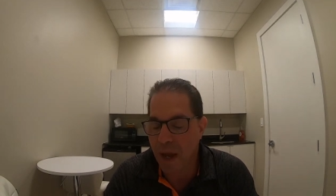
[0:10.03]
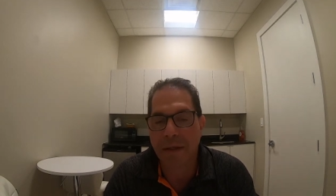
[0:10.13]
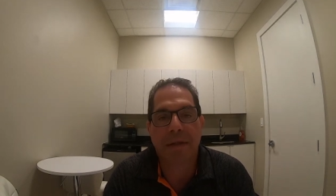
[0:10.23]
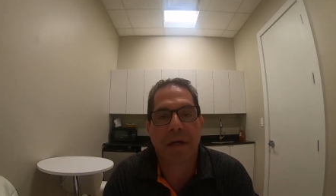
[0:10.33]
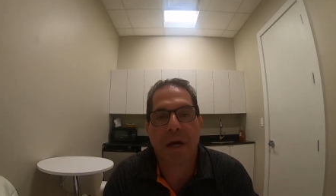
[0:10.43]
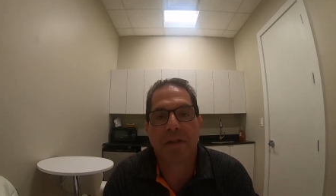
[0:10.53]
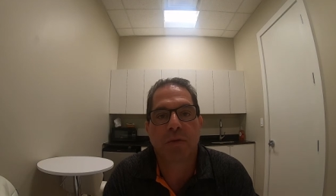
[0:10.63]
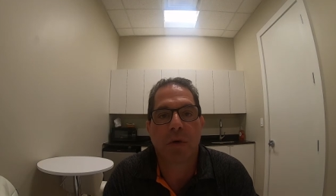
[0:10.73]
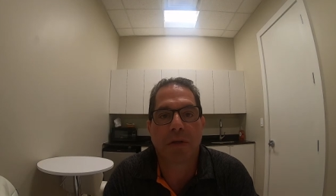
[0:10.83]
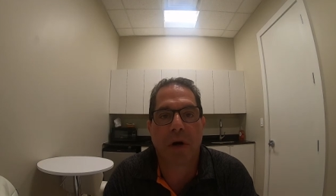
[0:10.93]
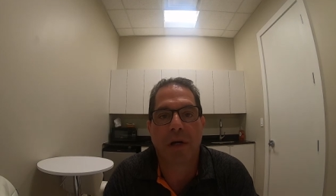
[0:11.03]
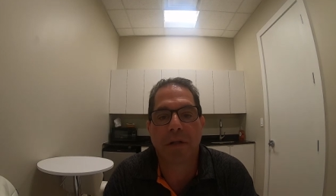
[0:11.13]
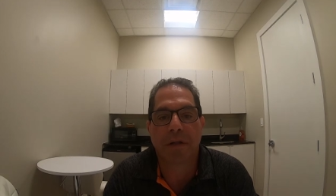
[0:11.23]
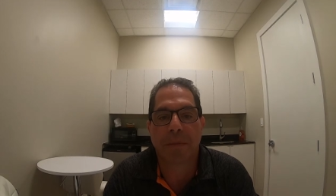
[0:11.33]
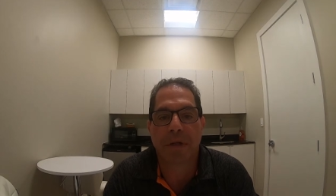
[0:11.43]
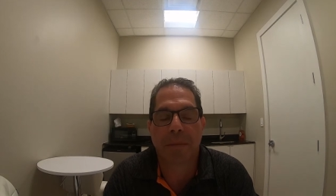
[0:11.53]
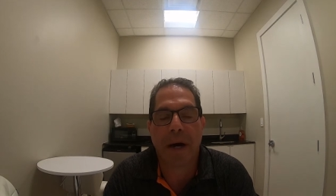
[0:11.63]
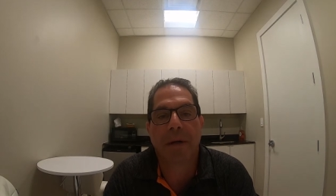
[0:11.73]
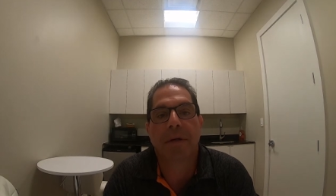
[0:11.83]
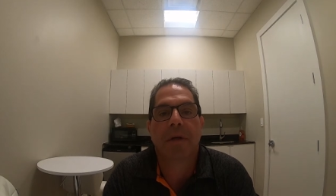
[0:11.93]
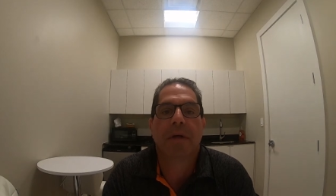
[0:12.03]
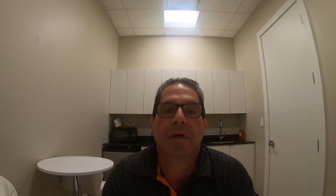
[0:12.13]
And today I just want to talk a little bit about